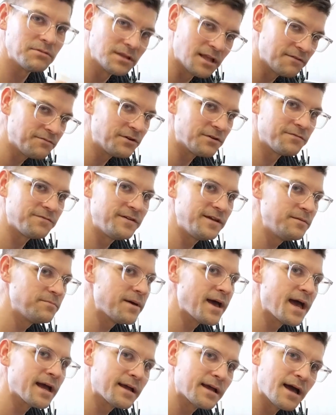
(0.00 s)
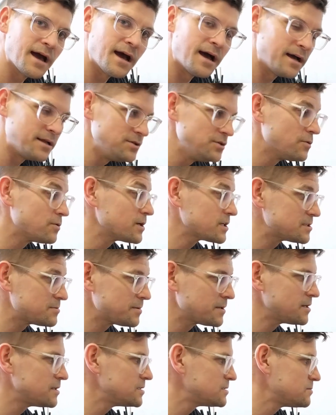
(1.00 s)
I would love your feedback on your
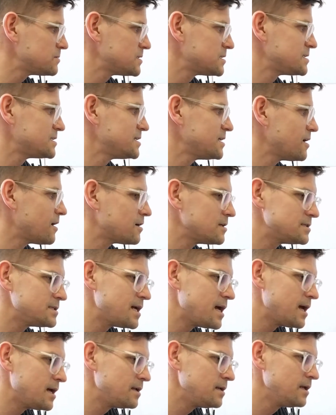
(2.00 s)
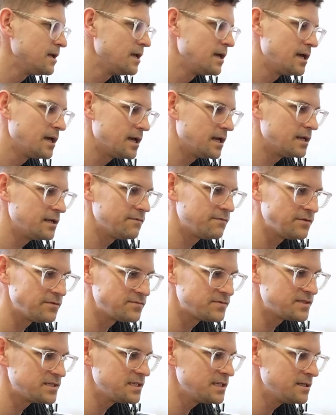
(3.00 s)
experience with the CR-10, and if you
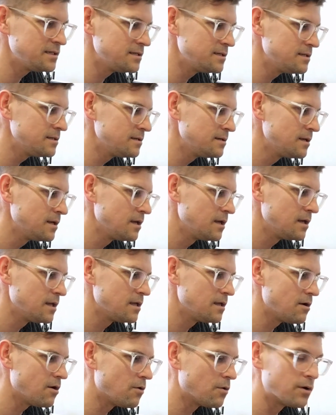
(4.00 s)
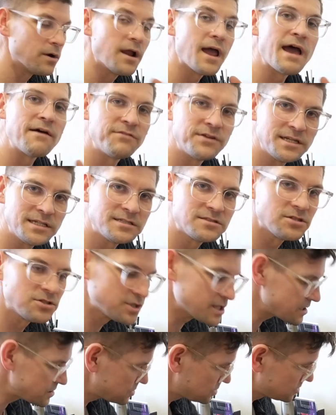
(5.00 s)
see or have any
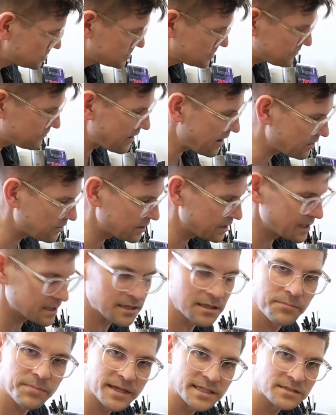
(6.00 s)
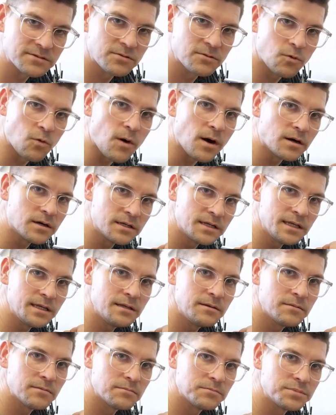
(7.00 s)
suggestions of how to get the best
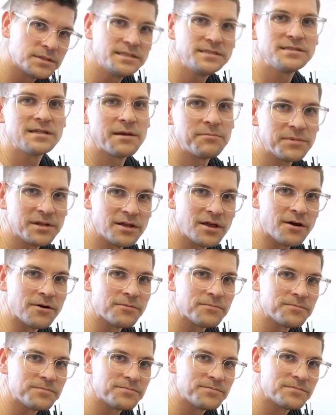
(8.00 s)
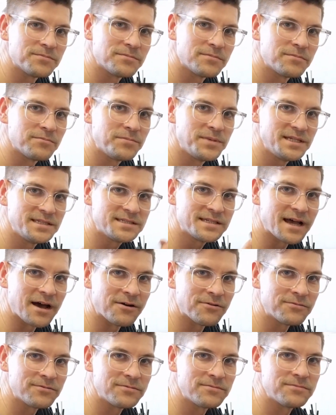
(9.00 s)
quality, please let me know. Peace
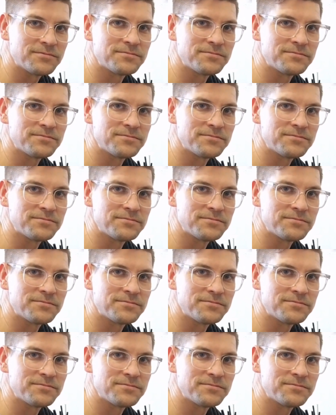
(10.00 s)
out.